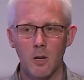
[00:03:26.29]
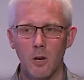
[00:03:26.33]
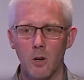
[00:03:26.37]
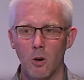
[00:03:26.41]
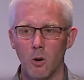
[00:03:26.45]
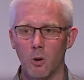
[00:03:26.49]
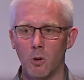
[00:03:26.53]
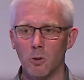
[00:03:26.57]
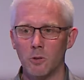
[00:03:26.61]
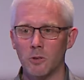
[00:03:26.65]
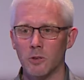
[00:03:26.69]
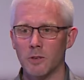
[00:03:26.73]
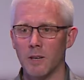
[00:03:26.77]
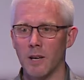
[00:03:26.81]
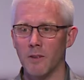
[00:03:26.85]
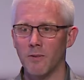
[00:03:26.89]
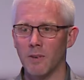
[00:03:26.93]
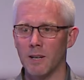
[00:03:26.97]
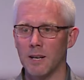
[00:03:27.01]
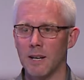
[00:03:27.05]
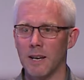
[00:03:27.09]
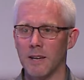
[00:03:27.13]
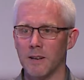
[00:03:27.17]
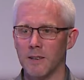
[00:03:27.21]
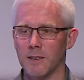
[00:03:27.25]
Also, never
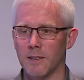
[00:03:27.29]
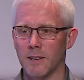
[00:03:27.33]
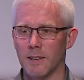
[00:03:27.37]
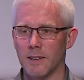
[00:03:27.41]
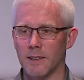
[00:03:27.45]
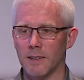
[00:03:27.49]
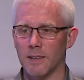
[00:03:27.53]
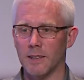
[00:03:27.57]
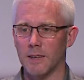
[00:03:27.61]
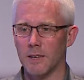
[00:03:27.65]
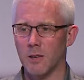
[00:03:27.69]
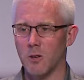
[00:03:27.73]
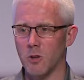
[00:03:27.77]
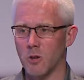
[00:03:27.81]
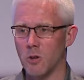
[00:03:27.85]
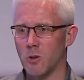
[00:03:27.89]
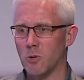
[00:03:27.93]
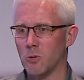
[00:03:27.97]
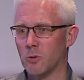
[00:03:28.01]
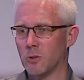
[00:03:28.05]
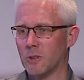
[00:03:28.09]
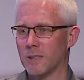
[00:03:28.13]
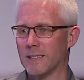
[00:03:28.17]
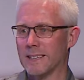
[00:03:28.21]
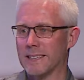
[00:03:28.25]
let the
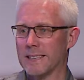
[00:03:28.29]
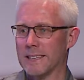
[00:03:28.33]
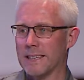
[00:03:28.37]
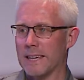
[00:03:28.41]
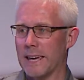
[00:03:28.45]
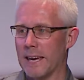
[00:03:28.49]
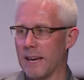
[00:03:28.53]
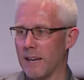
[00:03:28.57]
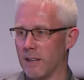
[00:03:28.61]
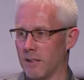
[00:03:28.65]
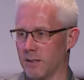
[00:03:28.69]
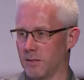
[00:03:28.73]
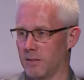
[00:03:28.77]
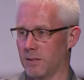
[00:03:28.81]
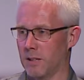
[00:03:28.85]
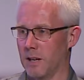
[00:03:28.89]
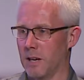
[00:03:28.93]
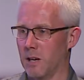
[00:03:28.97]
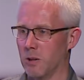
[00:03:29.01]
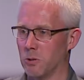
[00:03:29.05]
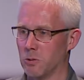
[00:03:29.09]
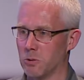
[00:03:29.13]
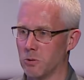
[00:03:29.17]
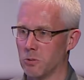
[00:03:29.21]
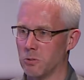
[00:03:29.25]
user guess
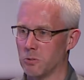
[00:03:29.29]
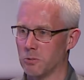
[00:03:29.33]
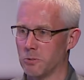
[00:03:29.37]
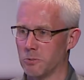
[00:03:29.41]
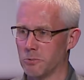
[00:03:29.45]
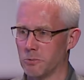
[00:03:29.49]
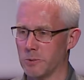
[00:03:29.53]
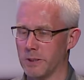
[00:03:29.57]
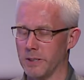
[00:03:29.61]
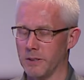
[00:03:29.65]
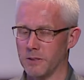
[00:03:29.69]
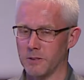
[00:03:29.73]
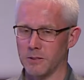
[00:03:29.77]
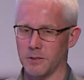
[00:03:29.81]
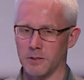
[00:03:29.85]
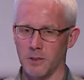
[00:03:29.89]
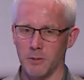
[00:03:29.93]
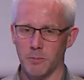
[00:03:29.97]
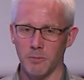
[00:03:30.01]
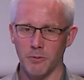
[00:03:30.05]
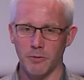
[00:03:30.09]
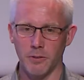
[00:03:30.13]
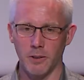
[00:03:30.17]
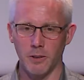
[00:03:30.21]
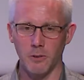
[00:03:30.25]
how to reach
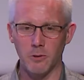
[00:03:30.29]
something.